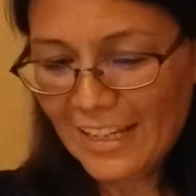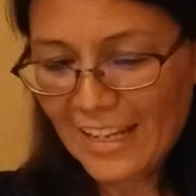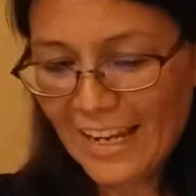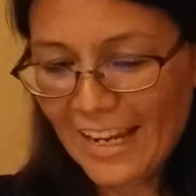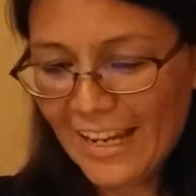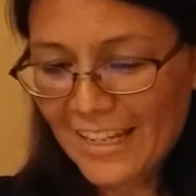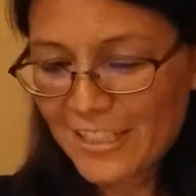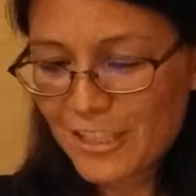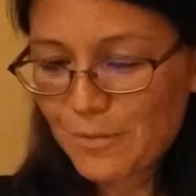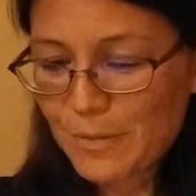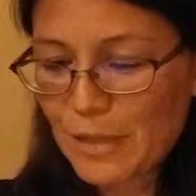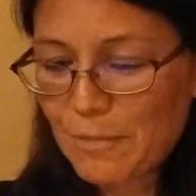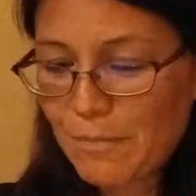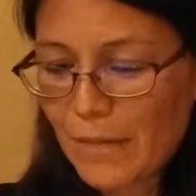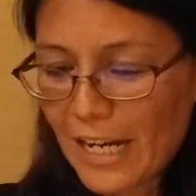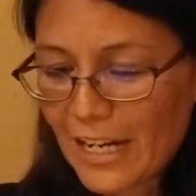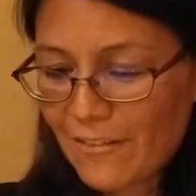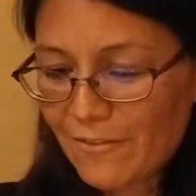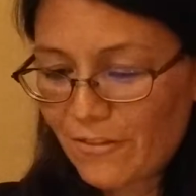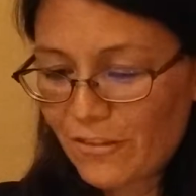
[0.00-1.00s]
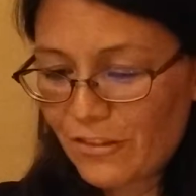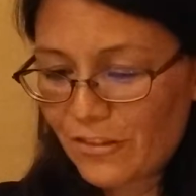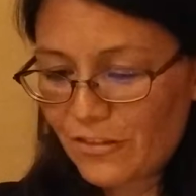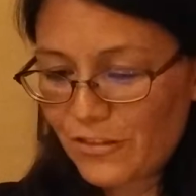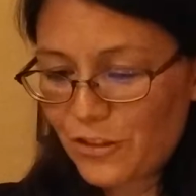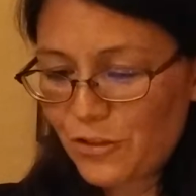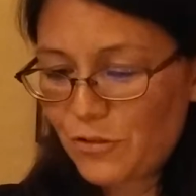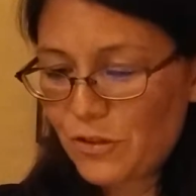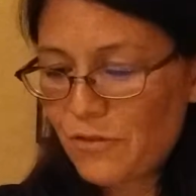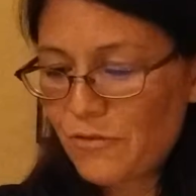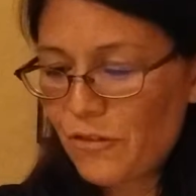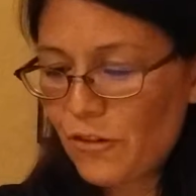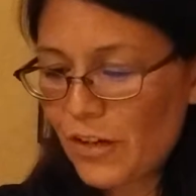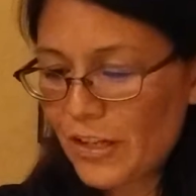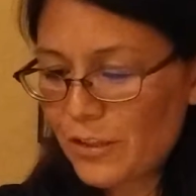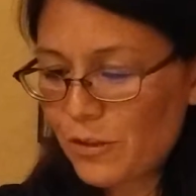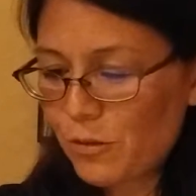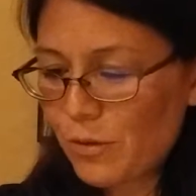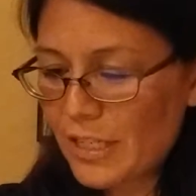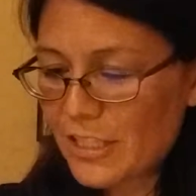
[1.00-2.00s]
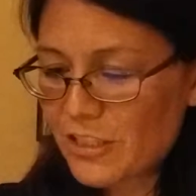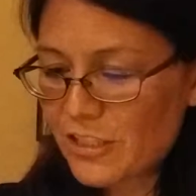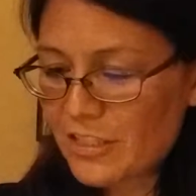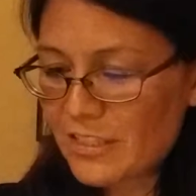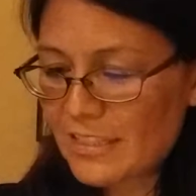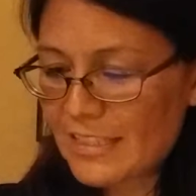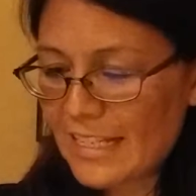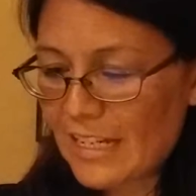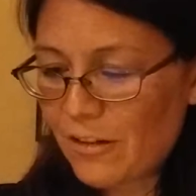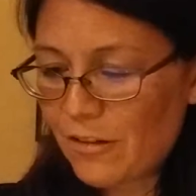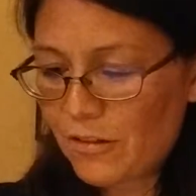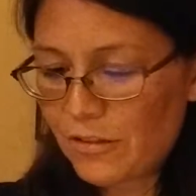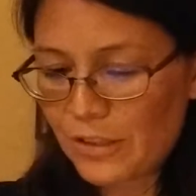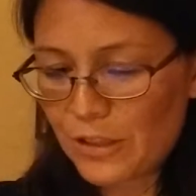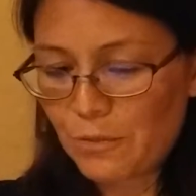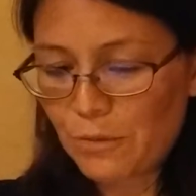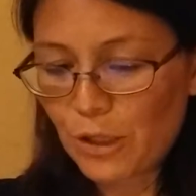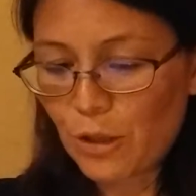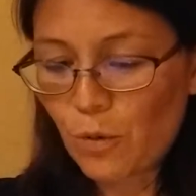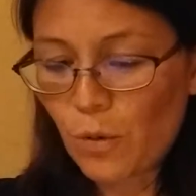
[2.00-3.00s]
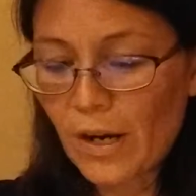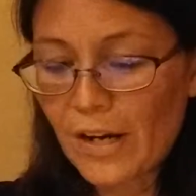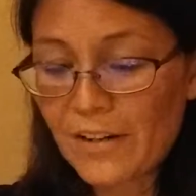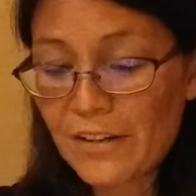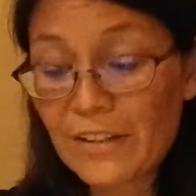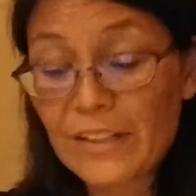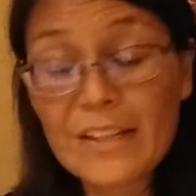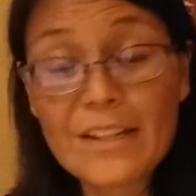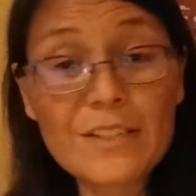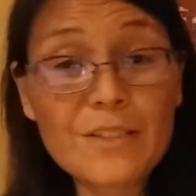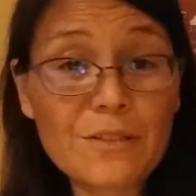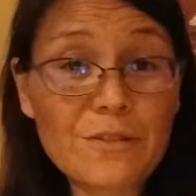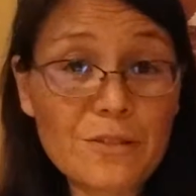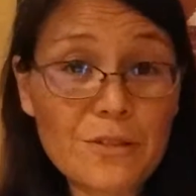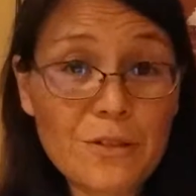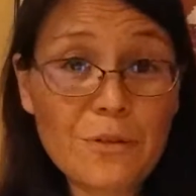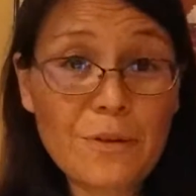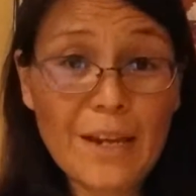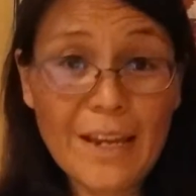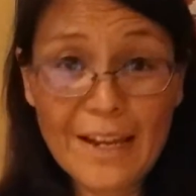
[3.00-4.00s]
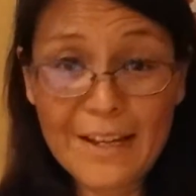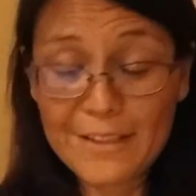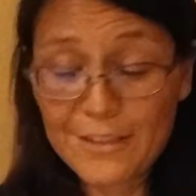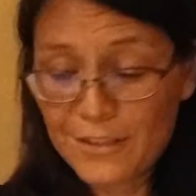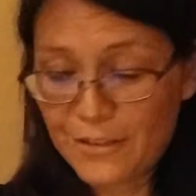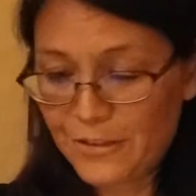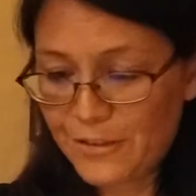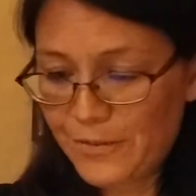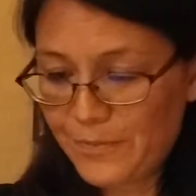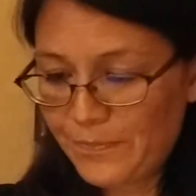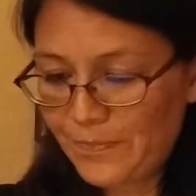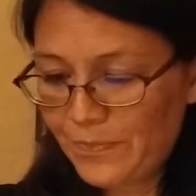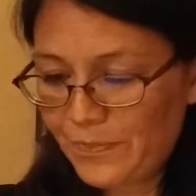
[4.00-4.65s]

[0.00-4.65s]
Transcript: and to be mindful to avoid questions that only require a yes or no answer.